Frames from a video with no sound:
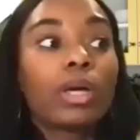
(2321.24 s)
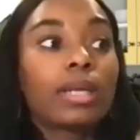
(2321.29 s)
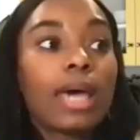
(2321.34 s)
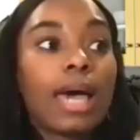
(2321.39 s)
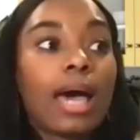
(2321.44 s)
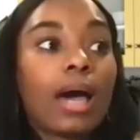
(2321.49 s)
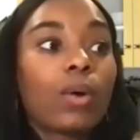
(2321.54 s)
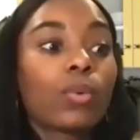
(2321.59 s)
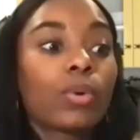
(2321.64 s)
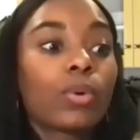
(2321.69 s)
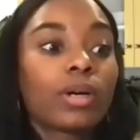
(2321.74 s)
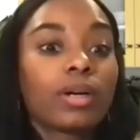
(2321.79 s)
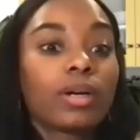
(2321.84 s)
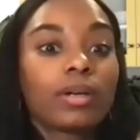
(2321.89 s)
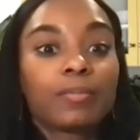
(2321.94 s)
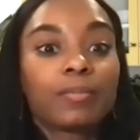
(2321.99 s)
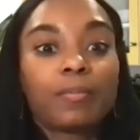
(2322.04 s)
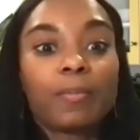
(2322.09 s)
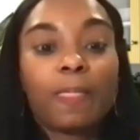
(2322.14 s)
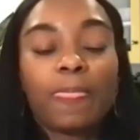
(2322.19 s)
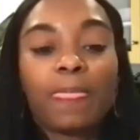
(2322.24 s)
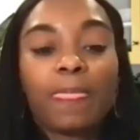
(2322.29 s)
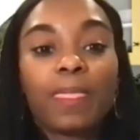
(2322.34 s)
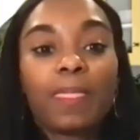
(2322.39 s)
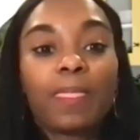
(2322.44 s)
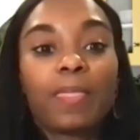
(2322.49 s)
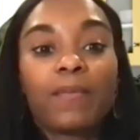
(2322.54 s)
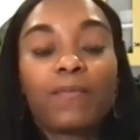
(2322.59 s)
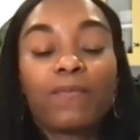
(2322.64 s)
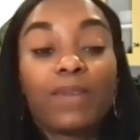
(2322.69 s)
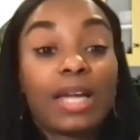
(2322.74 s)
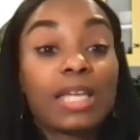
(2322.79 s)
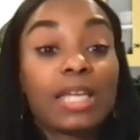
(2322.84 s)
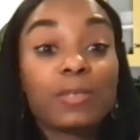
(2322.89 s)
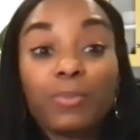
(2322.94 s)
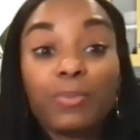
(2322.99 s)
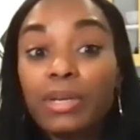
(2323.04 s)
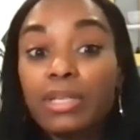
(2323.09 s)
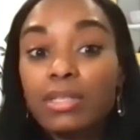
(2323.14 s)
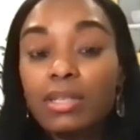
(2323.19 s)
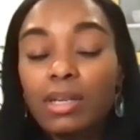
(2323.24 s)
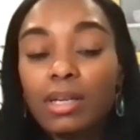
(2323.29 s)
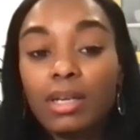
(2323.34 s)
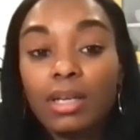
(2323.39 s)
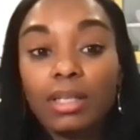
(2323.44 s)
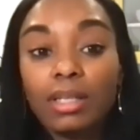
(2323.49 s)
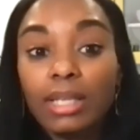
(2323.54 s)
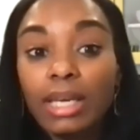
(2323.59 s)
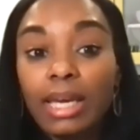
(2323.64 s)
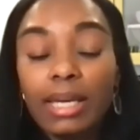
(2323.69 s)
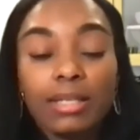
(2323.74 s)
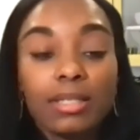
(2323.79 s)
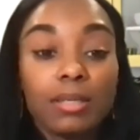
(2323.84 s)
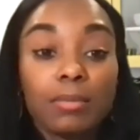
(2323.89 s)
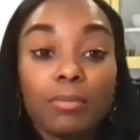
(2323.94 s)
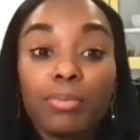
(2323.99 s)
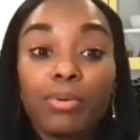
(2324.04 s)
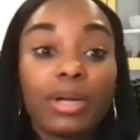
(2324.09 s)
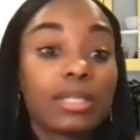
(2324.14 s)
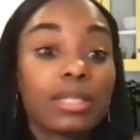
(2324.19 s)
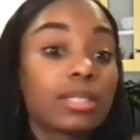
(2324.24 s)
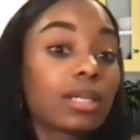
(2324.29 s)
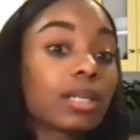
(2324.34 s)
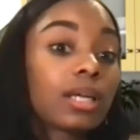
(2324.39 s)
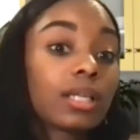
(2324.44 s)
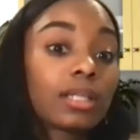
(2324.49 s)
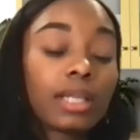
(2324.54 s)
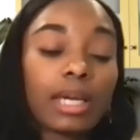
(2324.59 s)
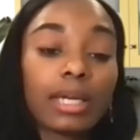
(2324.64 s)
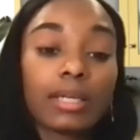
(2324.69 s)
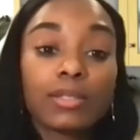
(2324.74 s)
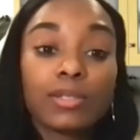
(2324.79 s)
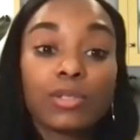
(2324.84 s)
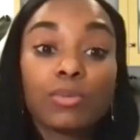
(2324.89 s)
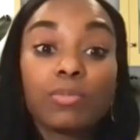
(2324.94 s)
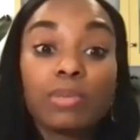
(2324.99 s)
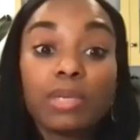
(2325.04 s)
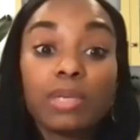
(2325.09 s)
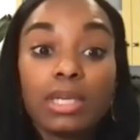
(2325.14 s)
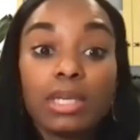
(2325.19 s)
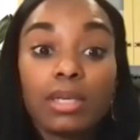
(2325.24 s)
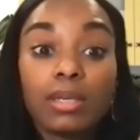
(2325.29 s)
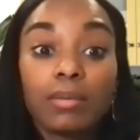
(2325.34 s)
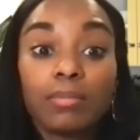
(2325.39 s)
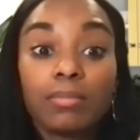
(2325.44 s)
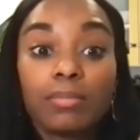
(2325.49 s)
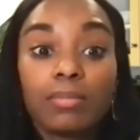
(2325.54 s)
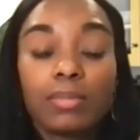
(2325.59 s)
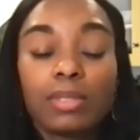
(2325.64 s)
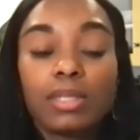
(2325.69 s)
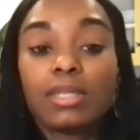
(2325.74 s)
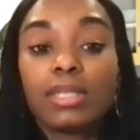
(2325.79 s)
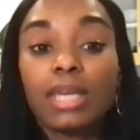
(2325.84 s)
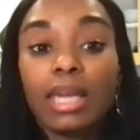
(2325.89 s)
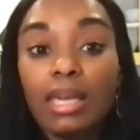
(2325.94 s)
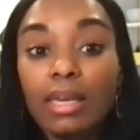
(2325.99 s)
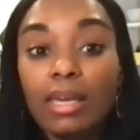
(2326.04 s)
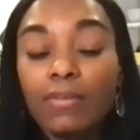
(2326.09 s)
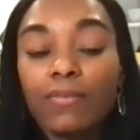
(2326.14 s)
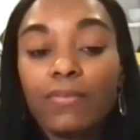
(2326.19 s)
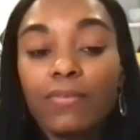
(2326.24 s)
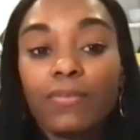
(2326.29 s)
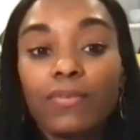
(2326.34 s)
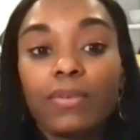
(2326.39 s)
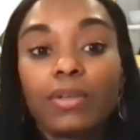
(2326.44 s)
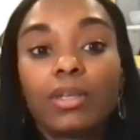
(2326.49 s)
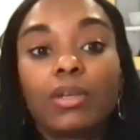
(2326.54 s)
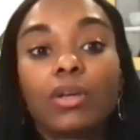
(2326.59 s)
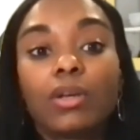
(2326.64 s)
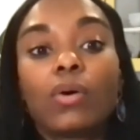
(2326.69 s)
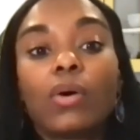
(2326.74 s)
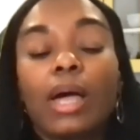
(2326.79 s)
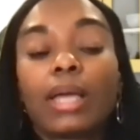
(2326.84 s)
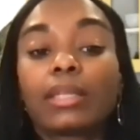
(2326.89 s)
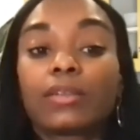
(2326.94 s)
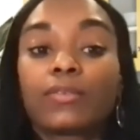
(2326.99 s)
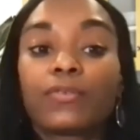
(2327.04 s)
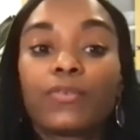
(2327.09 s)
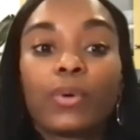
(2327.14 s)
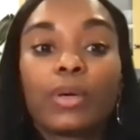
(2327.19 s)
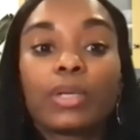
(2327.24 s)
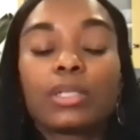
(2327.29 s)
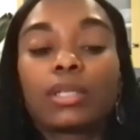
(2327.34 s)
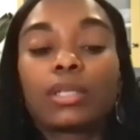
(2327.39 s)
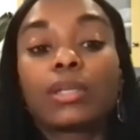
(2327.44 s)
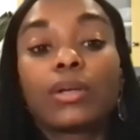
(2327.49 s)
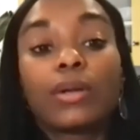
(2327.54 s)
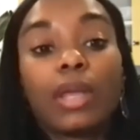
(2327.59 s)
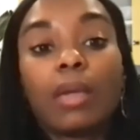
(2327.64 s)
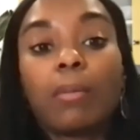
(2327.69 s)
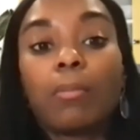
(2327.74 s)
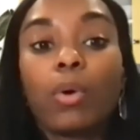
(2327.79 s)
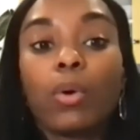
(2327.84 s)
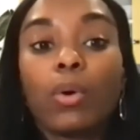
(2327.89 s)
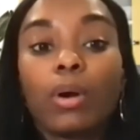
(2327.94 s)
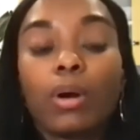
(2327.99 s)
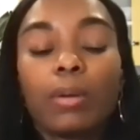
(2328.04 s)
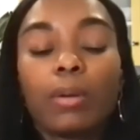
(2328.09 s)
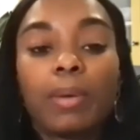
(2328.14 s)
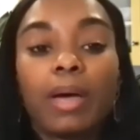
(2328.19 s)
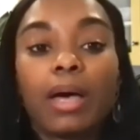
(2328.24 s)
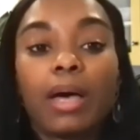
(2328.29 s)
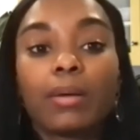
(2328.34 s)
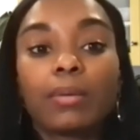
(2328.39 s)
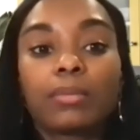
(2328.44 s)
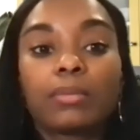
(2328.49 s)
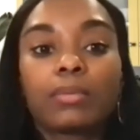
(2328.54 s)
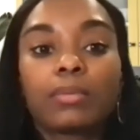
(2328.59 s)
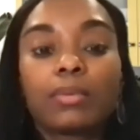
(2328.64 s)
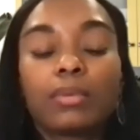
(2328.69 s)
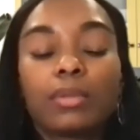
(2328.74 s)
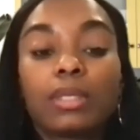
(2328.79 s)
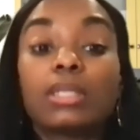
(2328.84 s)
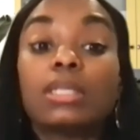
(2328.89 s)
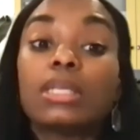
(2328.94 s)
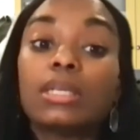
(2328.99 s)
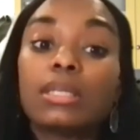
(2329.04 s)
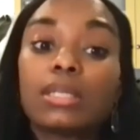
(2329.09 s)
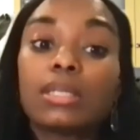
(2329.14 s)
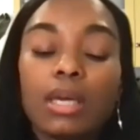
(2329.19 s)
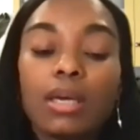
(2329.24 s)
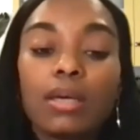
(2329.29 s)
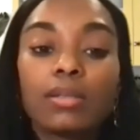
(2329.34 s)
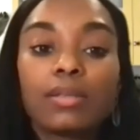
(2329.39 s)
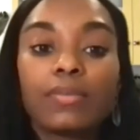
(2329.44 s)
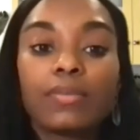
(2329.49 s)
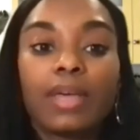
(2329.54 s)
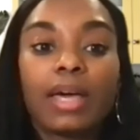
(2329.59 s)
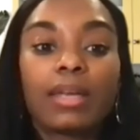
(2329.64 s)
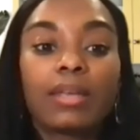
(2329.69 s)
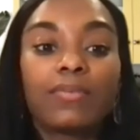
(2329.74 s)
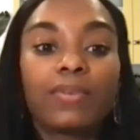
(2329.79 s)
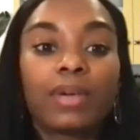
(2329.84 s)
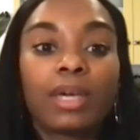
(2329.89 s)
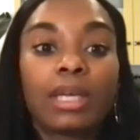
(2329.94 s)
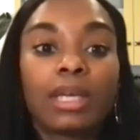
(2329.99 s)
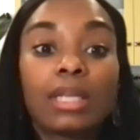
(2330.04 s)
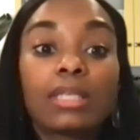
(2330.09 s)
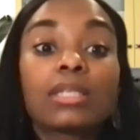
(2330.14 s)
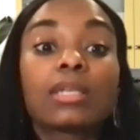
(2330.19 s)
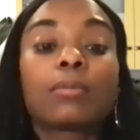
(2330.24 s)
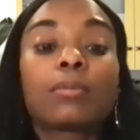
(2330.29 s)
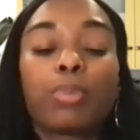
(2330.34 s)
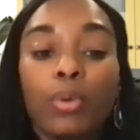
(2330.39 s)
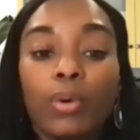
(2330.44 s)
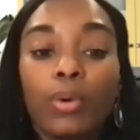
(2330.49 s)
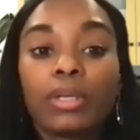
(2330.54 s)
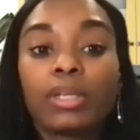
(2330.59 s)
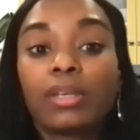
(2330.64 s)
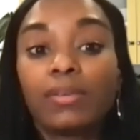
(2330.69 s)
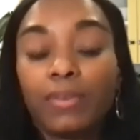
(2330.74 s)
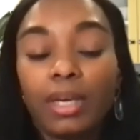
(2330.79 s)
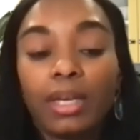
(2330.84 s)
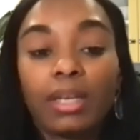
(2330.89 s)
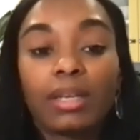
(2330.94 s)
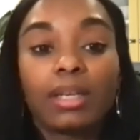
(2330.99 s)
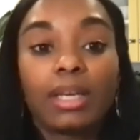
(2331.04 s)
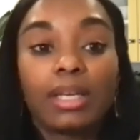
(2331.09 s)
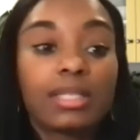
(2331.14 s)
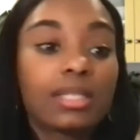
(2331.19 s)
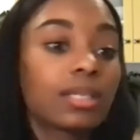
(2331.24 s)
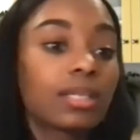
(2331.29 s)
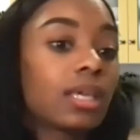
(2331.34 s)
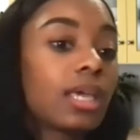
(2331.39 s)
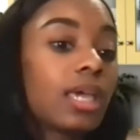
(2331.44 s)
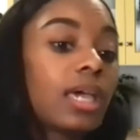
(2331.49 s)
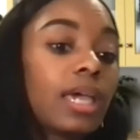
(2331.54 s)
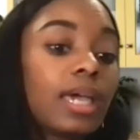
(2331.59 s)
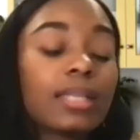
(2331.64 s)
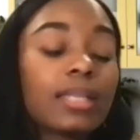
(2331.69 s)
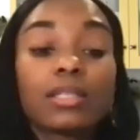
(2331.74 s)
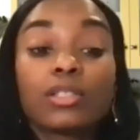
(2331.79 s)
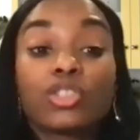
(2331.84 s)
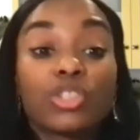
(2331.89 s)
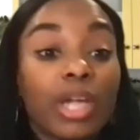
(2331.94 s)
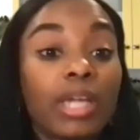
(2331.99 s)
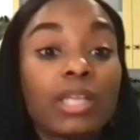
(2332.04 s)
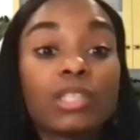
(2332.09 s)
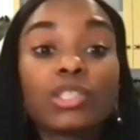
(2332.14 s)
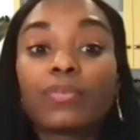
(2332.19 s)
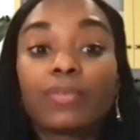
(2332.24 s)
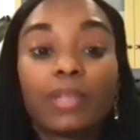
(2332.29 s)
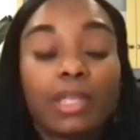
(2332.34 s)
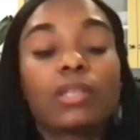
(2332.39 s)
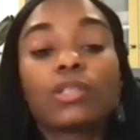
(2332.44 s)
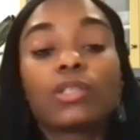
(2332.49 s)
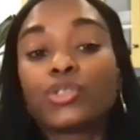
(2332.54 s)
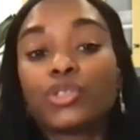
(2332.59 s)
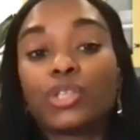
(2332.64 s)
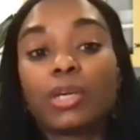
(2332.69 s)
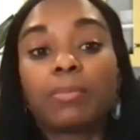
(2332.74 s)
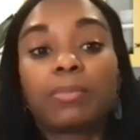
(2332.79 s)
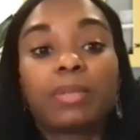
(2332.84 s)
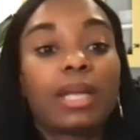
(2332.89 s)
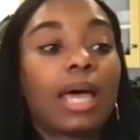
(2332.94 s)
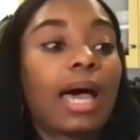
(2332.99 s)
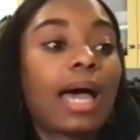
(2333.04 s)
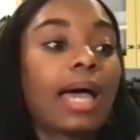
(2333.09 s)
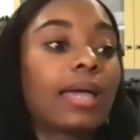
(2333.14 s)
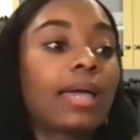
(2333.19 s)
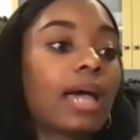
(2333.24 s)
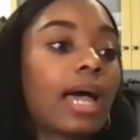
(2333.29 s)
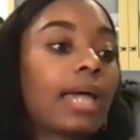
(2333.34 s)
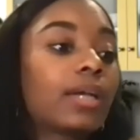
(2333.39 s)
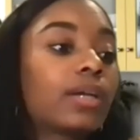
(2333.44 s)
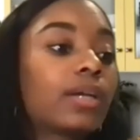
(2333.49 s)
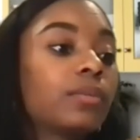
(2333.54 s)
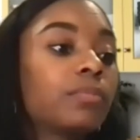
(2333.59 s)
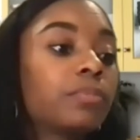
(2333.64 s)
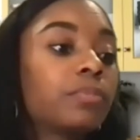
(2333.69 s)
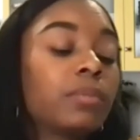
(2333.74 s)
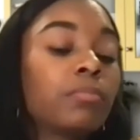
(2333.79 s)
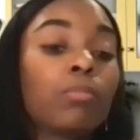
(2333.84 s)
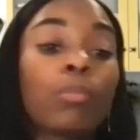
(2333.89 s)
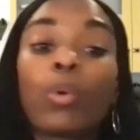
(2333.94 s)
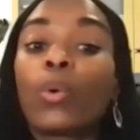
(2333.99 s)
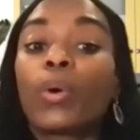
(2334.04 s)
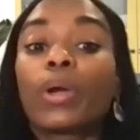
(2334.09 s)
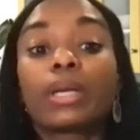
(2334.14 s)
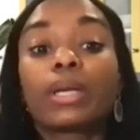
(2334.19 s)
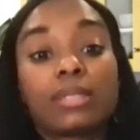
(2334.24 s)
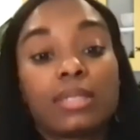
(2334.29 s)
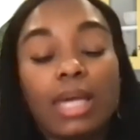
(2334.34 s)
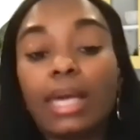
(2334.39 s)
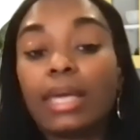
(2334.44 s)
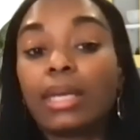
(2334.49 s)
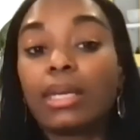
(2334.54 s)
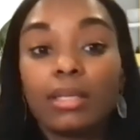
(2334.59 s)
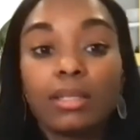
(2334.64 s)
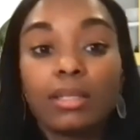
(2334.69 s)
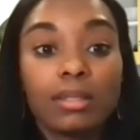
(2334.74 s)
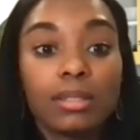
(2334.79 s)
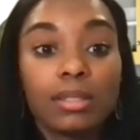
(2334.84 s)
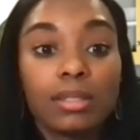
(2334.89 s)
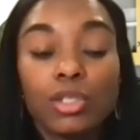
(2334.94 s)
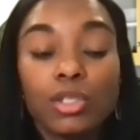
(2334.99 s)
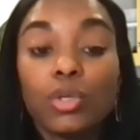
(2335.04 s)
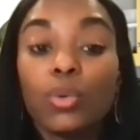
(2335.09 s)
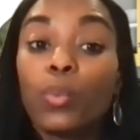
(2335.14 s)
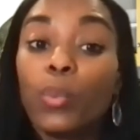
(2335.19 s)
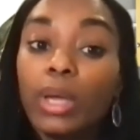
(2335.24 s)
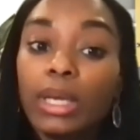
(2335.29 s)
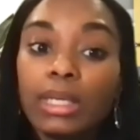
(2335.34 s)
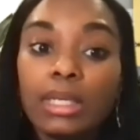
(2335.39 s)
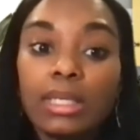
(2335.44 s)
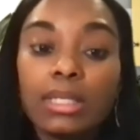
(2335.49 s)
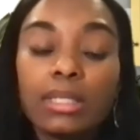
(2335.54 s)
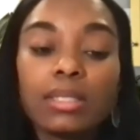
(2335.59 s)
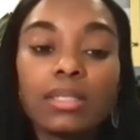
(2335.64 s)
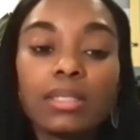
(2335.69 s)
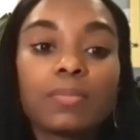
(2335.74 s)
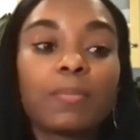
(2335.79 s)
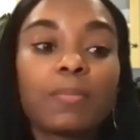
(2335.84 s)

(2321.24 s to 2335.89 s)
our vice president elect and president elect to be safe. You know, I look forward to learning more about the details of that event. It's an important event. It's a it's a change of leadership that I I couldn't be more excited to witness